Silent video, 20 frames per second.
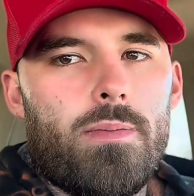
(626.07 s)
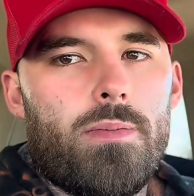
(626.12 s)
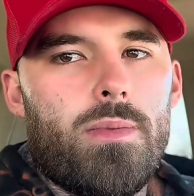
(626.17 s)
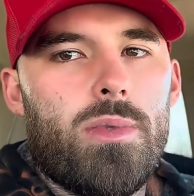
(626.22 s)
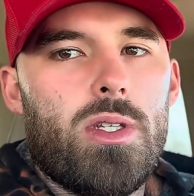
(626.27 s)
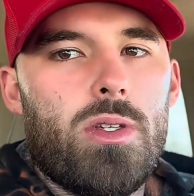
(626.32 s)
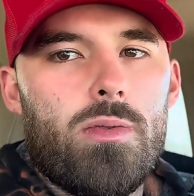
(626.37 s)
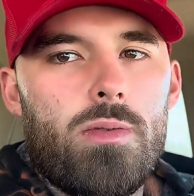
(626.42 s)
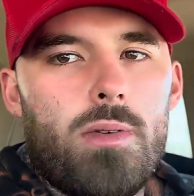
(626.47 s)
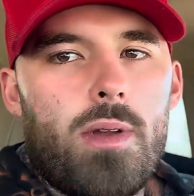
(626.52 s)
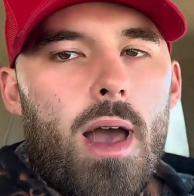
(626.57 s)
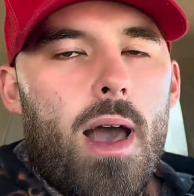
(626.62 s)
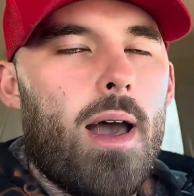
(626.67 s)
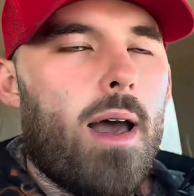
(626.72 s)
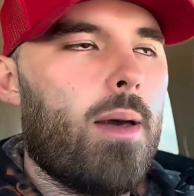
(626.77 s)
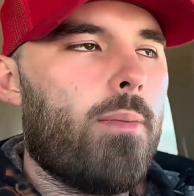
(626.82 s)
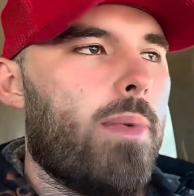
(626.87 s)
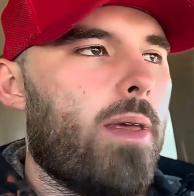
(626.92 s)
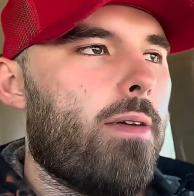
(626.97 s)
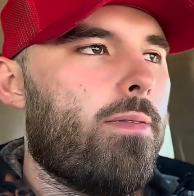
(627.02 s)
Do
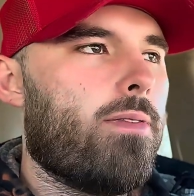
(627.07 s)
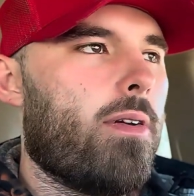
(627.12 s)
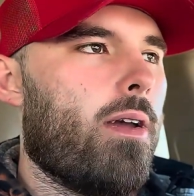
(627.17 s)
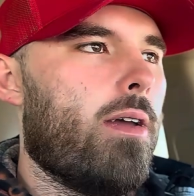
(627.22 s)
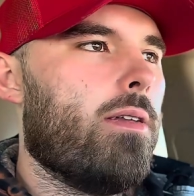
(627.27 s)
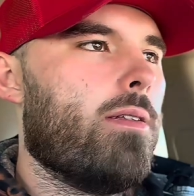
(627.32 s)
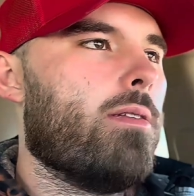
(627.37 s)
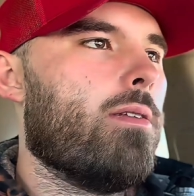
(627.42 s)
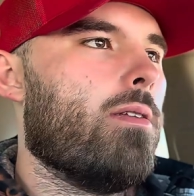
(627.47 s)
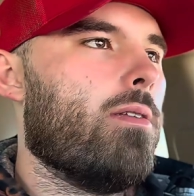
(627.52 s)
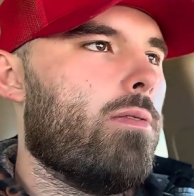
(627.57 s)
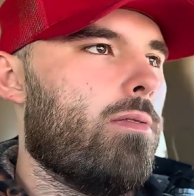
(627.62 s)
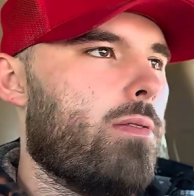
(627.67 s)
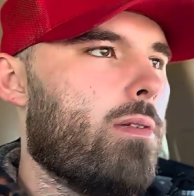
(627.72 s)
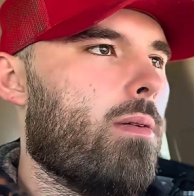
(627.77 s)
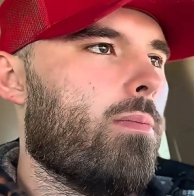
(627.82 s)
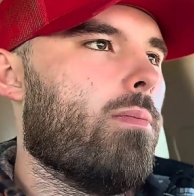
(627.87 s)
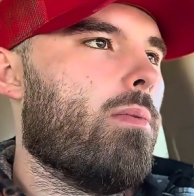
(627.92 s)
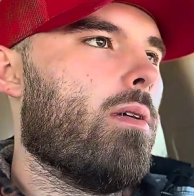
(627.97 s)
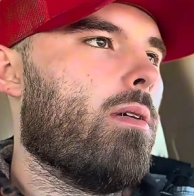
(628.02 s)
not be afraid to do
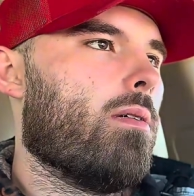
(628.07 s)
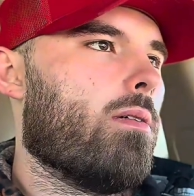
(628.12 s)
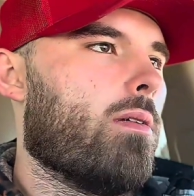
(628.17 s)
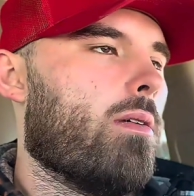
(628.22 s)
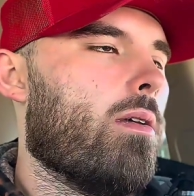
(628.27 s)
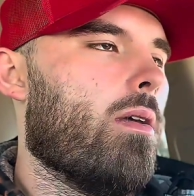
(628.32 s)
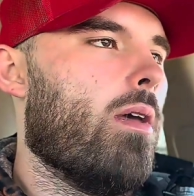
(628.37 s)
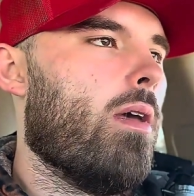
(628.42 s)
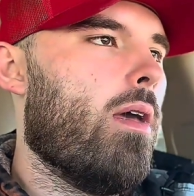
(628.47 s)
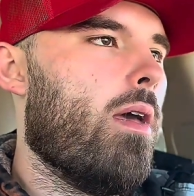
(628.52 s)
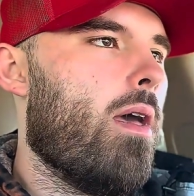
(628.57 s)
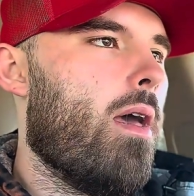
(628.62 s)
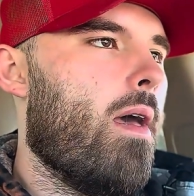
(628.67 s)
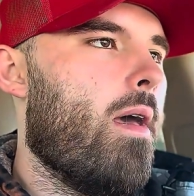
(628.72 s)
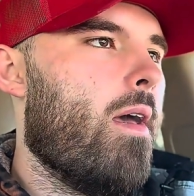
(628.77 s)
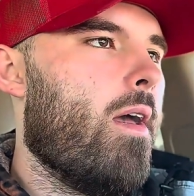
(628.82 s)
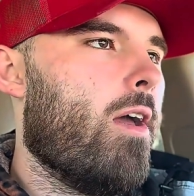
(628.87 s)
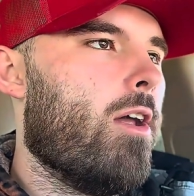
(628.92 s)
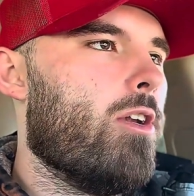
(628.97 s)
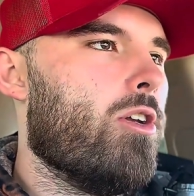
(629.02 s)

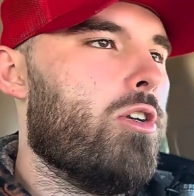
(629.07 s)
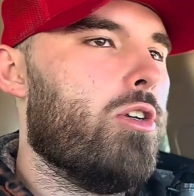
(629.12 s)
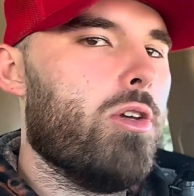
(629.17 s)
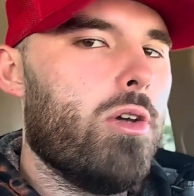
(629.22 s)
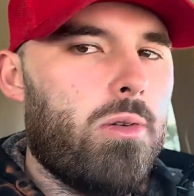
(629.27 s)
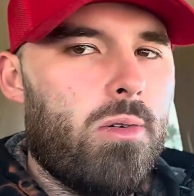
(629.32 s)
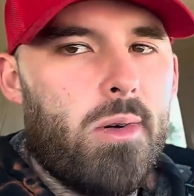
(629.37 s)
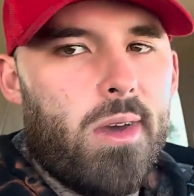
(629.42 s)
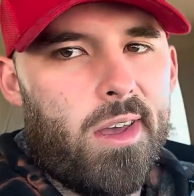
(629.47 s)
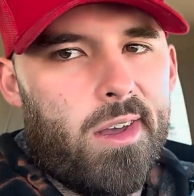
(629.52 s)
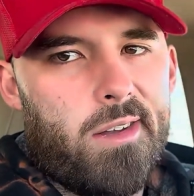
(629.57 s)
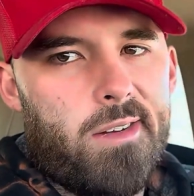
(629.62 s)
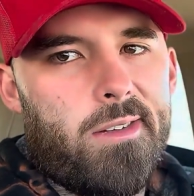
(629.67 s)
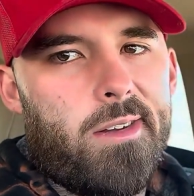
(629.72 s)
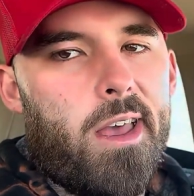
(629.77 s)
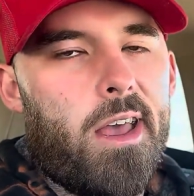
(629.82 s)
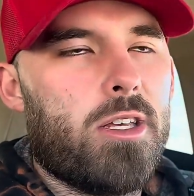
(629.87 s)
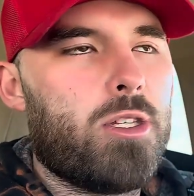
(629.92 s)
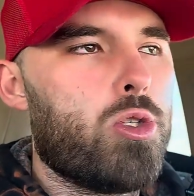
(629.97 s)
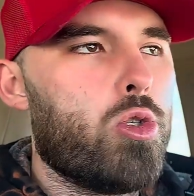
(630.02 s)
something. Do it.
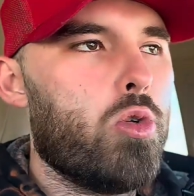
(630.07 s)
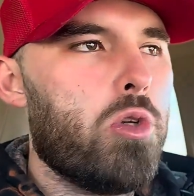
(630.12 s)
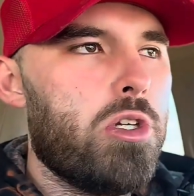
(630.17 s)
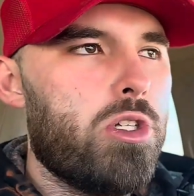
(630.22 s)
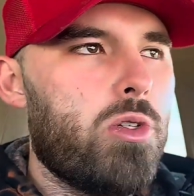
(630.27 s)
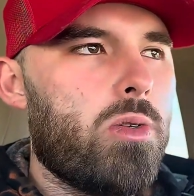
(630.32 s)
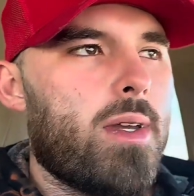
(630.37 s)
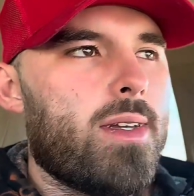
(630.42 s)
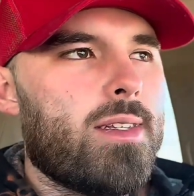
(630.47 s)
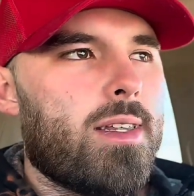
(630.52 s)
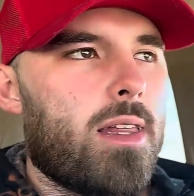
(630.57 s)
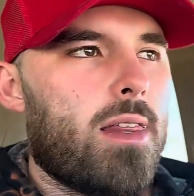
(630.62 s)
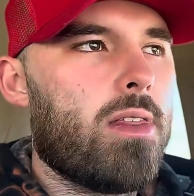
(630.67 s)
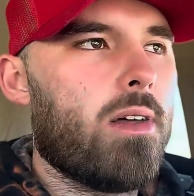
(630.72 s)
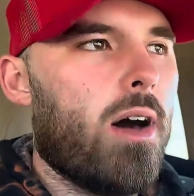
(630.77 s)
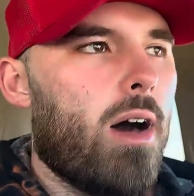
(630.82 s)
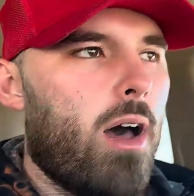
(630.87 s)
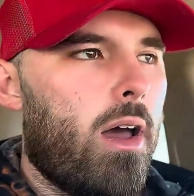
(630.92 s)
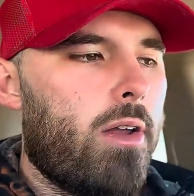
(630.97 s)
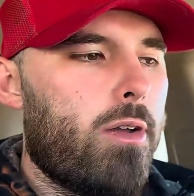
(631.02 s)
As soon as you get the
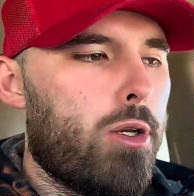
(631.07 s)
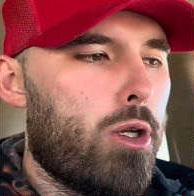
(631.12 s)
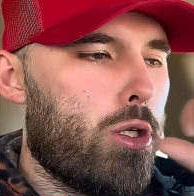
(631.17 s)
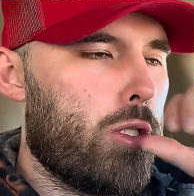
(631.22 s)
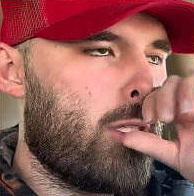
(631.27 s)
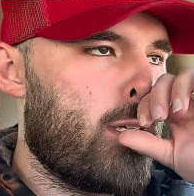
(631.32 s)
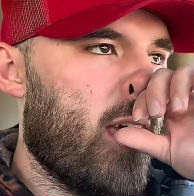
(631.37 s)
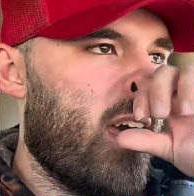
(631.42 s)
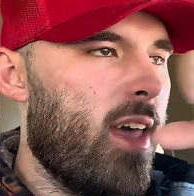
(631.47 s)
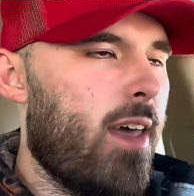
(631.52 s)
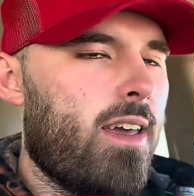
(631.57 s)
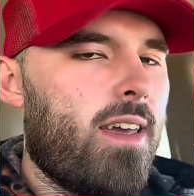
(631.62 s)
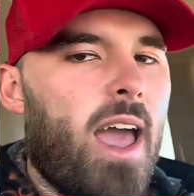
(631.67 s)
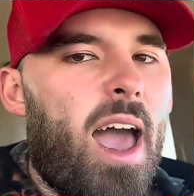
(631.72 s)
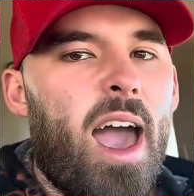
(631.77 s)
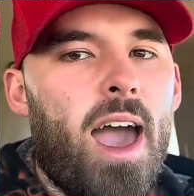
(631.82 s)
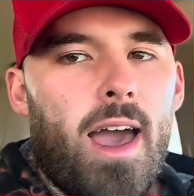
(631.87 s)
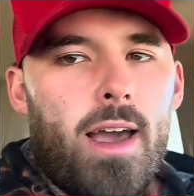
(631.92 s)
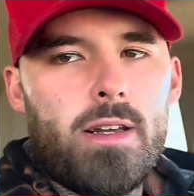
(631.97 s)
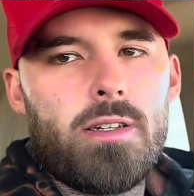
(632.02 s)
thought, take
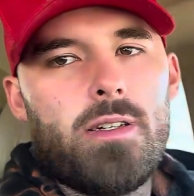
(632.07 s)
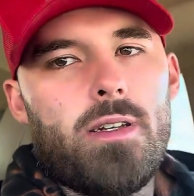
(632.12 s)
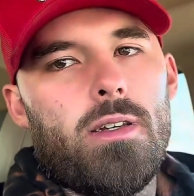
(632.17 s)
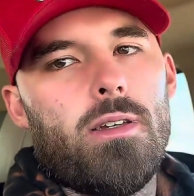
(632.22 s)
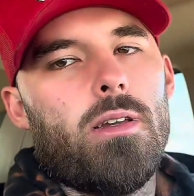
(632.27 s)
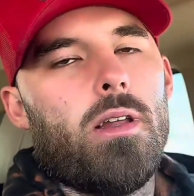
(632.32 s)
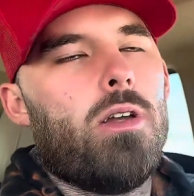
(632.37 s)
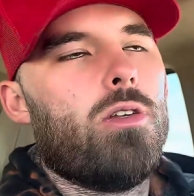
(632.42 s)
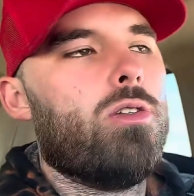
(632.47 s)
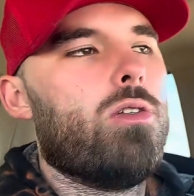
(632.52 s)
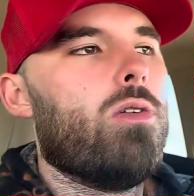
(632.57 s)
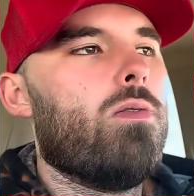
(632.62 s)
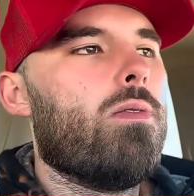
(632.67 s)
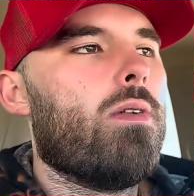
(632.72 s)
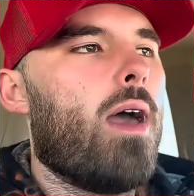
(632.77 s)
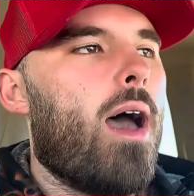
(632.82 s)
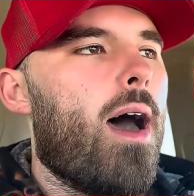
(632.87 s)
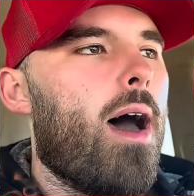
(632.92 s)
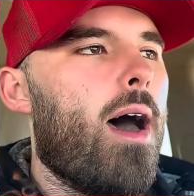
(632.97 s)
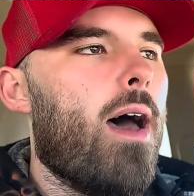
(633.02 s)
action. Do
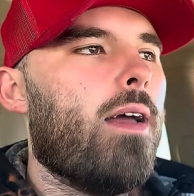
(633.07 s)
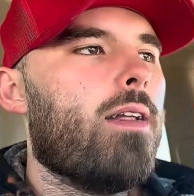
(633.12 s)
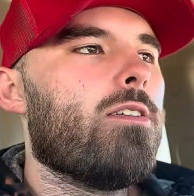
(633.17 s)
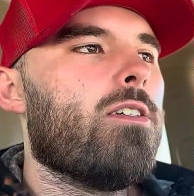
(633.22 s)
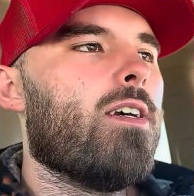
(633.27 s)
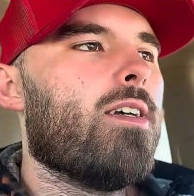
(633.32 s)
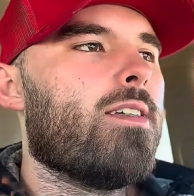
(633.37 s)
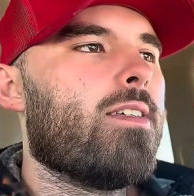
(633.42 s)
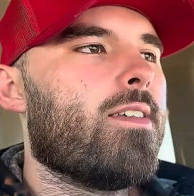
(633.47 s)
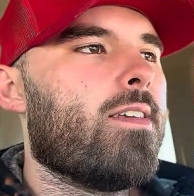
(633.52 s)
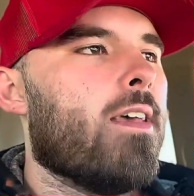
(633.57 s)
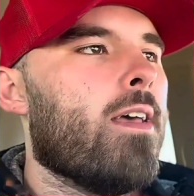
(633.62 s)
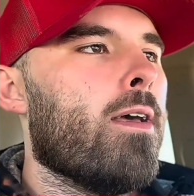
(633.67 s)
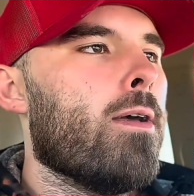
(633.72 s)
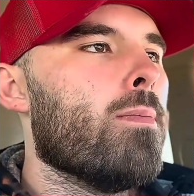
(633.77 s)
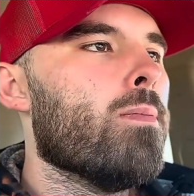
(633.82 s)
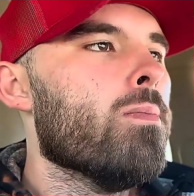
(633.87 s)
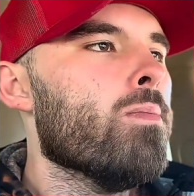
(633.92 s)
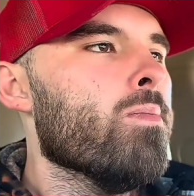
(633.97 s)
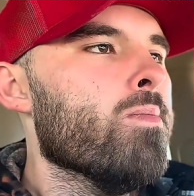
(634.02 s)
not just
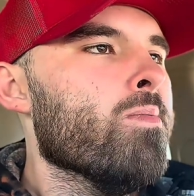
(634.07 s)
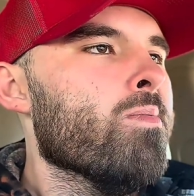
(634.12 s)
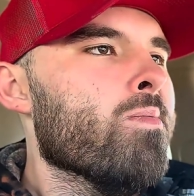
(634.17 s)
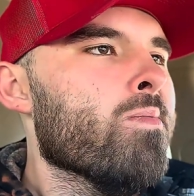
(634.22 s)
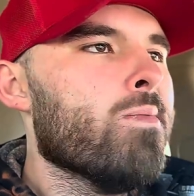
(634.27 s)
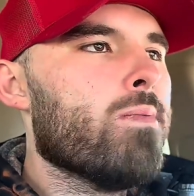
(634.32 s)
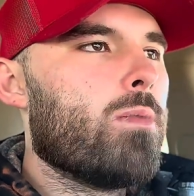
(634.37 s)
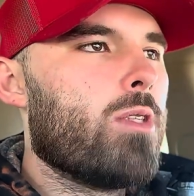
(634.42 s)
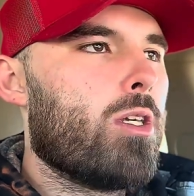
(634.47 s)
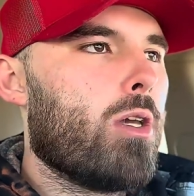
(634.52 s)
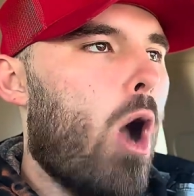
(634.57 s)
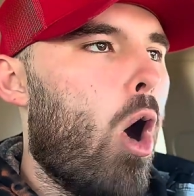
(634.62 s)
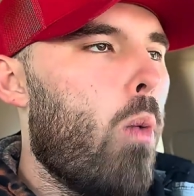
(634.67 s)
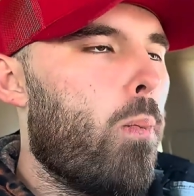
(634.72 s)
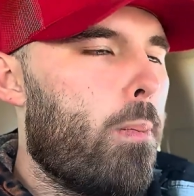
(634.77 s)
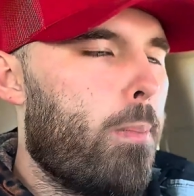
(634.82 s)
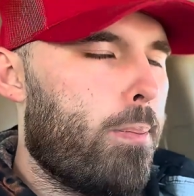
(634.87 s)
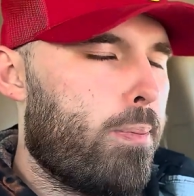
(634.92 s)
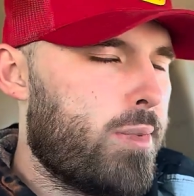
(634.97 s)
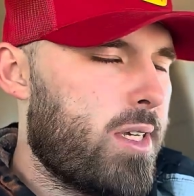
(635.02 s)
go
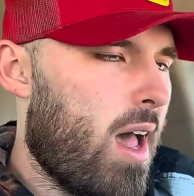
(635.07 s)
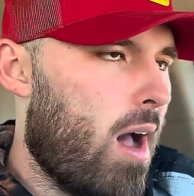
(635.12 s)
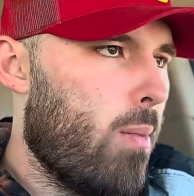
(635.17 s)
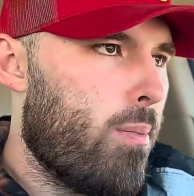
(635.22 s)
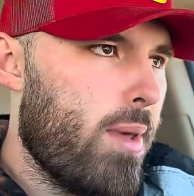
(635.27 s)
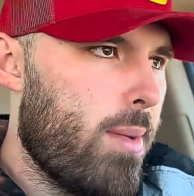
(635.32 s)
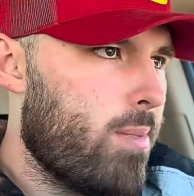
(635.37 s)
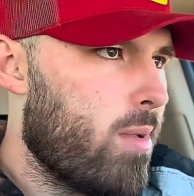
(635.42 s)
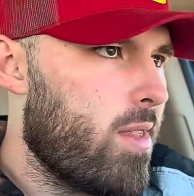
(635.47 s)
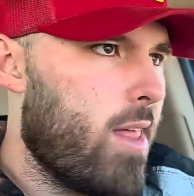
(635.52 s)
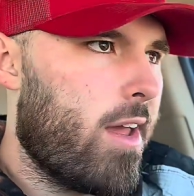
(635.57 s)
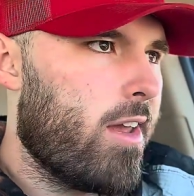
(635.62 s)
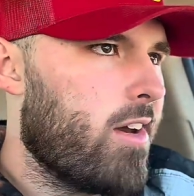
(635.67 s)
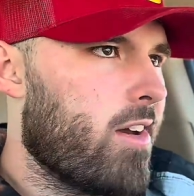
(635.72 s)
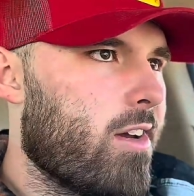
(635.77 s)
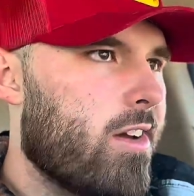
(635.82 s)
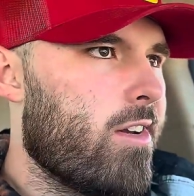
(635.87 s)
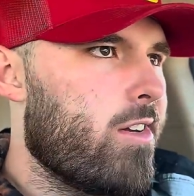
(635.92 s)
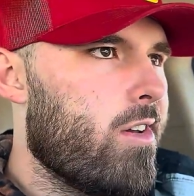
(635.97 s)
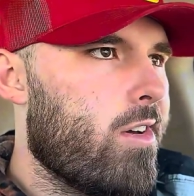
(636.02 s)
tell people that you're
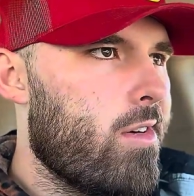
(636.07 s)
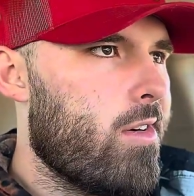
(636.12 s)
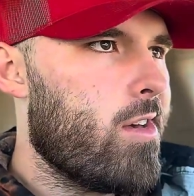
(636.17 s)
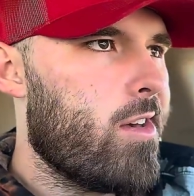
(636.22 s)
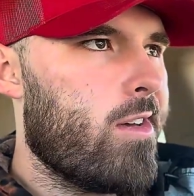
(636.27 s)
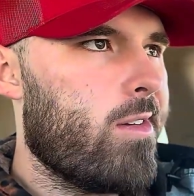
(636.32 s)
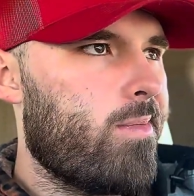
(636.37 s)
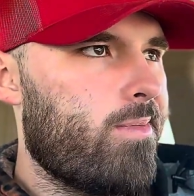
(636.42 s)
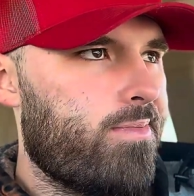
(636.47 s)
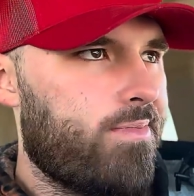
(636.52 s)
gonna do it.